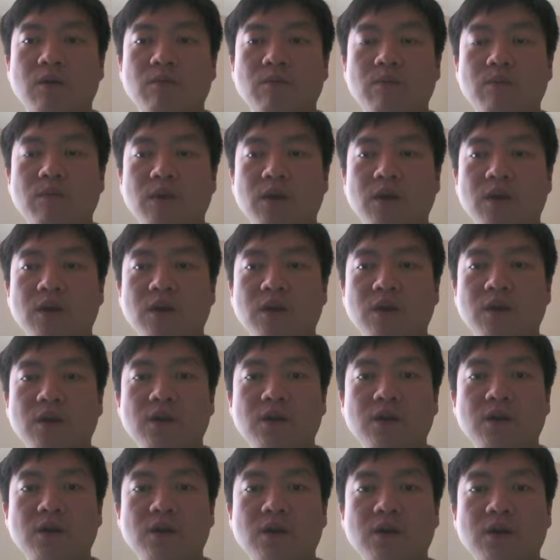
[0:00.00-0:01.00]

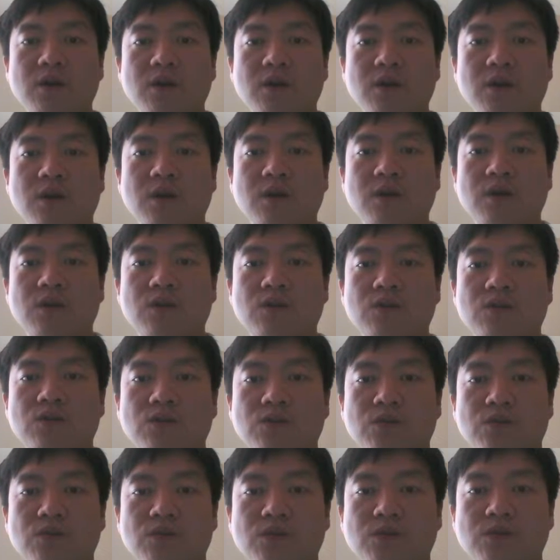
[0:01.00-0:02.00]
mainly
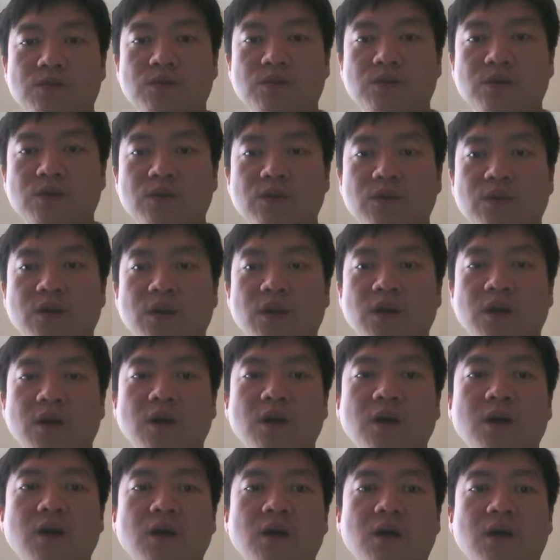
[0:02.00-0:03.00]
to explore the
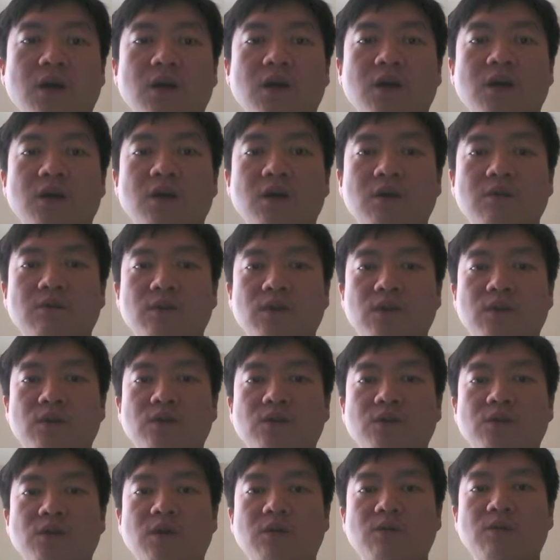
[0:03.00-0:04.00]
data,
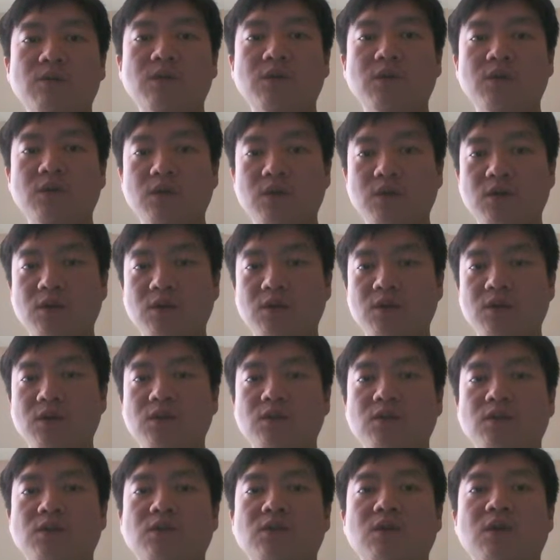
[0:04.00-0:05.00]
because
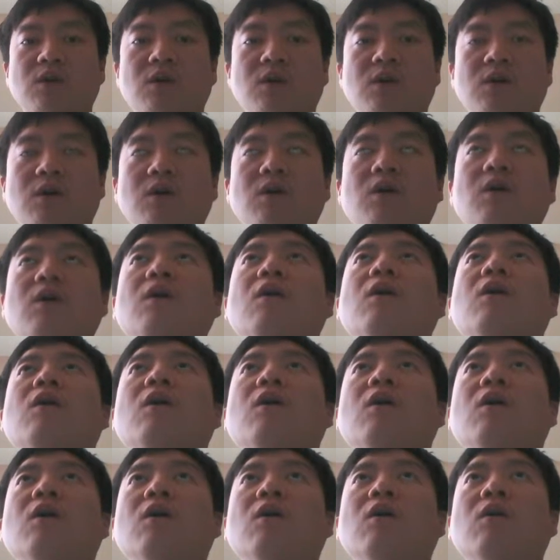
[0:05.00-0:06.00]
it's
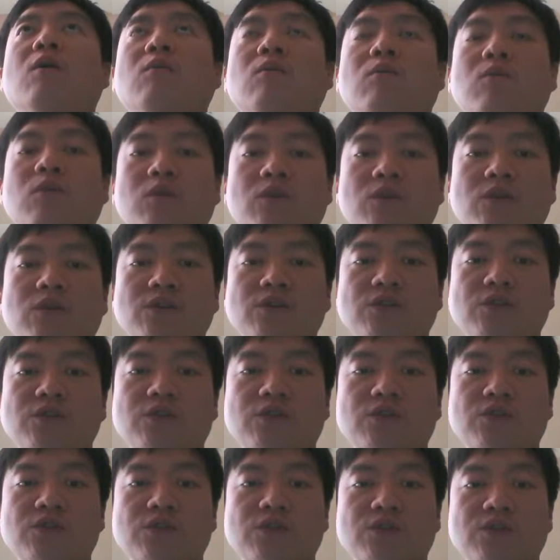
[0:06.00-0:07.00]
more
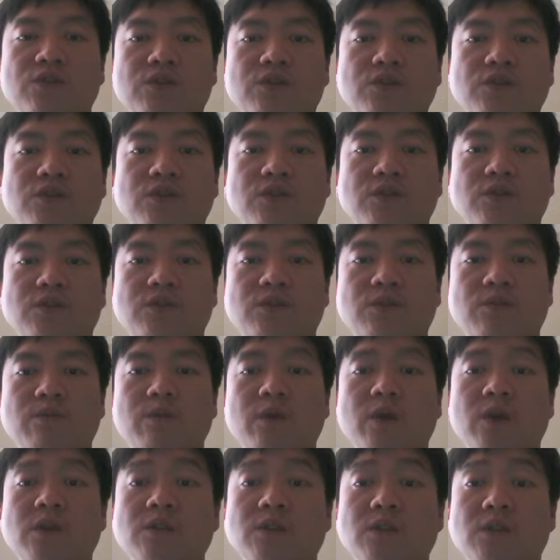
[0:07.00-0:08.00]
easier to understand some
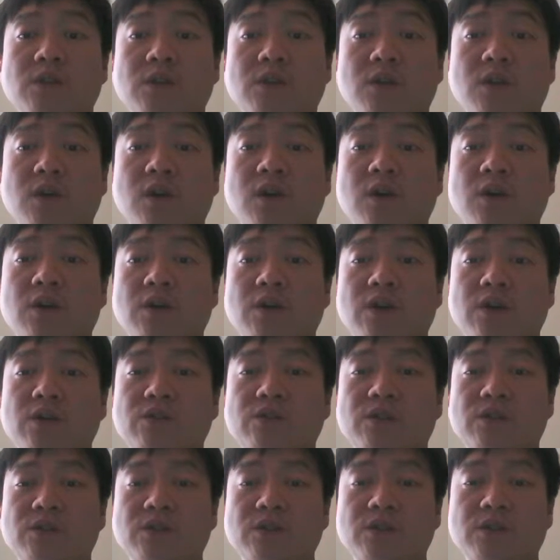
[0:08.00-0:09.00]
basic
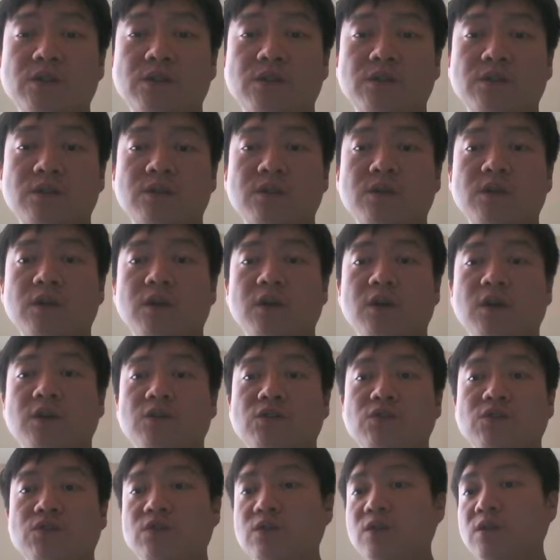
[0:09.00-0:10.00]
characteristics
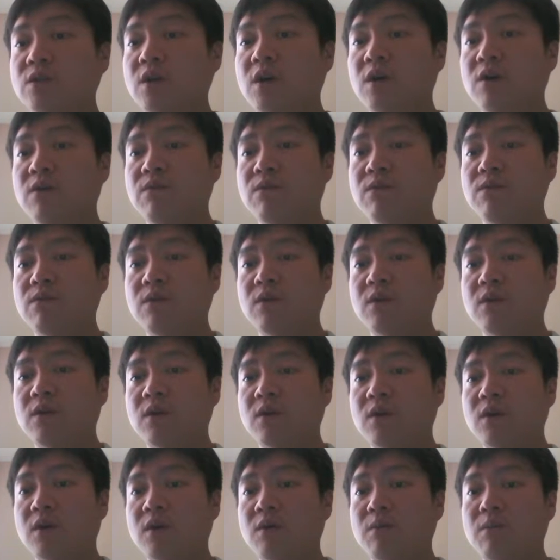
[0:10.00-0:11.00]
using
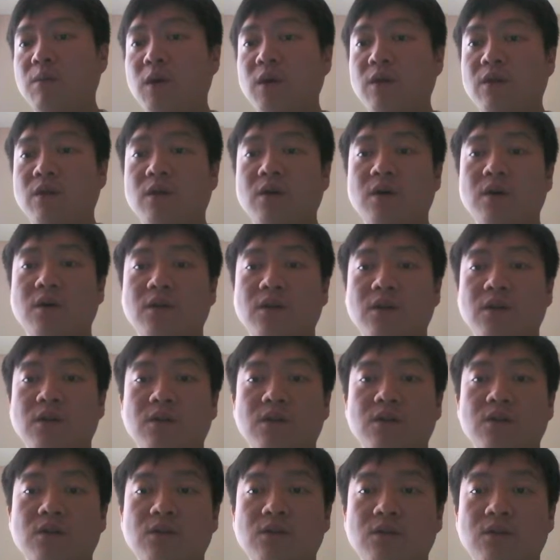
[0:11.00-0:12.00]
Python
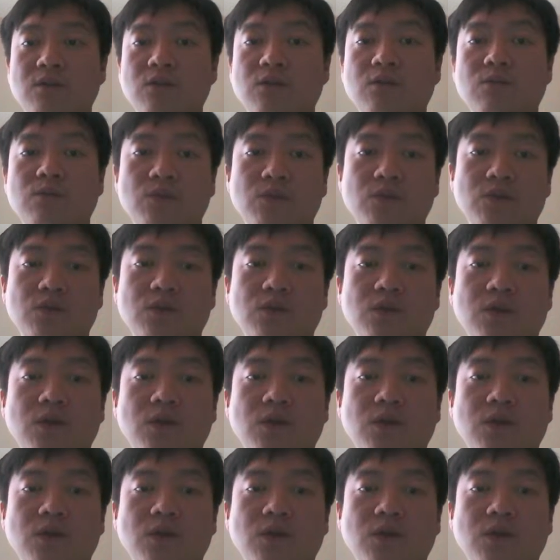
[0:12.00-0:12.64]
notebook.